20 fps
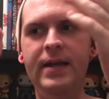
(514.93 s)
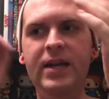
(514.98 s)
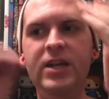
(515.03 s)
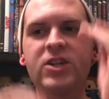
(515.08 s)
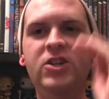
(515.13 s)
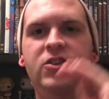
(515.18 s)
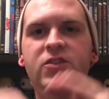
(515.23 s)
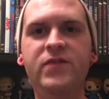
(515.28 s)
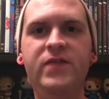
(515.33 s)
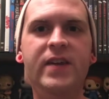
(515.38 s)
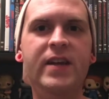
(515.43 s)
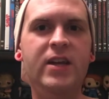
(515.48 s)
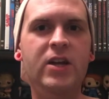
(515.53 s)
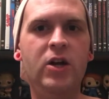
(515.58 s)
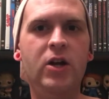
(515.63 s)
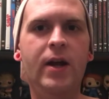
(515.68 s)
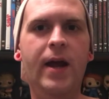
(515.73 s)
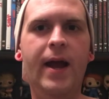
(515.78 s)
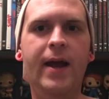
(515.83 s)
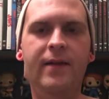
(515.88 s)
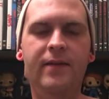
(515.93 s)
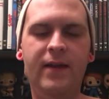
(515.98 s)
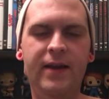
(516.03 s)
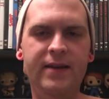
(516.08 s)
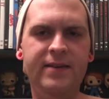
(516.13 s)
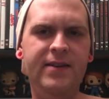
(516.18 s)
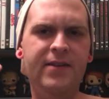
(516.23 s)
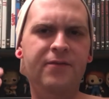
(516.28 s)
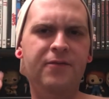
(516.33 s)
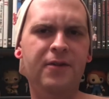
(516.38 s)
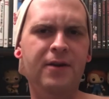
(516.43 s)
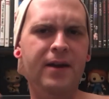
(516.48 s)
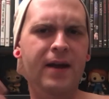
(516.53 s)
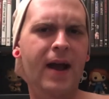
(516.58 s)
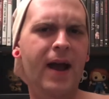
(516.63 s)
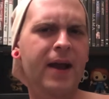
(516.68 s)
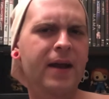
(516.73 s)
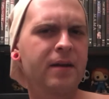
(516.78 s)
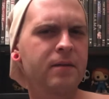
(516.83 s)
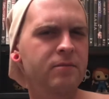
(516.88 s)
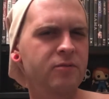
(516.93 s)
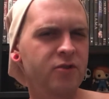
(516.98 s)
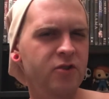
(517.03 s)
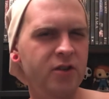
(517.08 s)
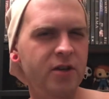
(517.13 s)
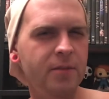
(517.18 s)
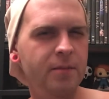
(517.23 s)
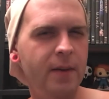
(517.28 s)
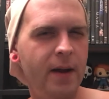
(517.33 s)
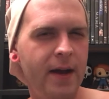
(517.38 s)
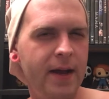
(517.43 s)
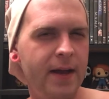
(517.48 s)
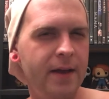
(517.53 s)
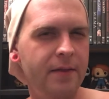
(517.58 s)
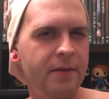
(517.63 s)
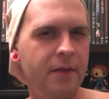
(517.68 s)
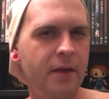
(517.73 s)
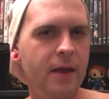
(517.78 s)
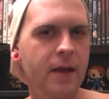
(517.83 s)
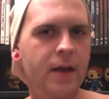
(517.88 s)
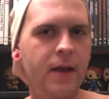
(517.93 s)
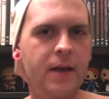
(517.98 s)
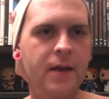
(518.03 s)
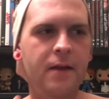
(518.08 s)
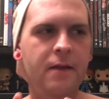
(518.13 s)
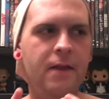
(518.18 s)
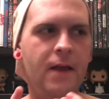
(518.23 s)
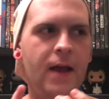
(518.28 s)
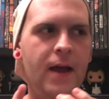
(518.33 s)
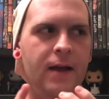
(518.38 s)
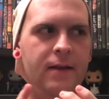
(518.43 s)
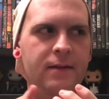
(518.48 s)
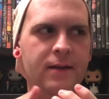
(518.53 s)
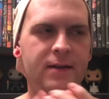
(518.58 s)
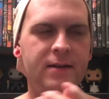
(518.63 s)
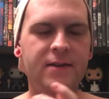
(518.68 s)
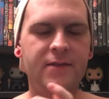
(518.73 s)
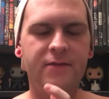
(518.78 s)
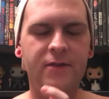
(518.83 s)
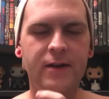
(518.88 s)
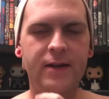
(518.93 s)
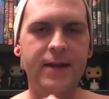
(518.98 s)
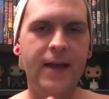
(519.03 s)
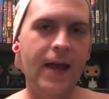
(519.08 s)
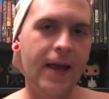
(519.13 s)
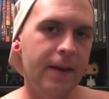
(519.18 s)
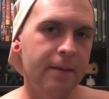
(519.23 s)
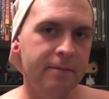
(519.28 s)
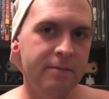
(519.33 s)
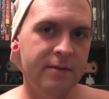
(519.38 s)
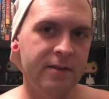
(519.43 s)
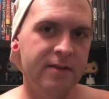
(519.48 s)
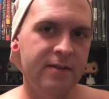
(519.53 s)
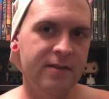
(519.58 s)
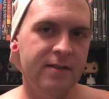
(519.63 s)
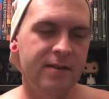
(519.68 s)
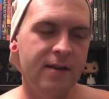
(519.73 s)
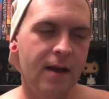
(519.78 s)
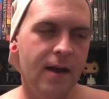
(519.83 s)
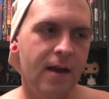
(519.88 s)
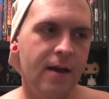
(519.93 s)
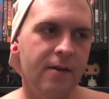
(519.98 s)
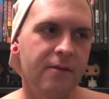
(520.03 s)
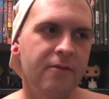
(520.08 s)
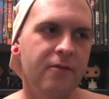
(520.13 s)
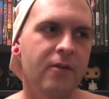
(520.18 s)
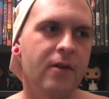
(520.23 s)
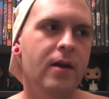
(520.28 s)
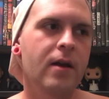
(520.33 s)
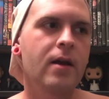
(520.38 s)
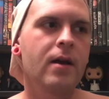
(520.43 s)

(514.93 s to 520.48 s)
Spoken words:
each figure had like different items you could buy, I think, and they had like different games and stuff.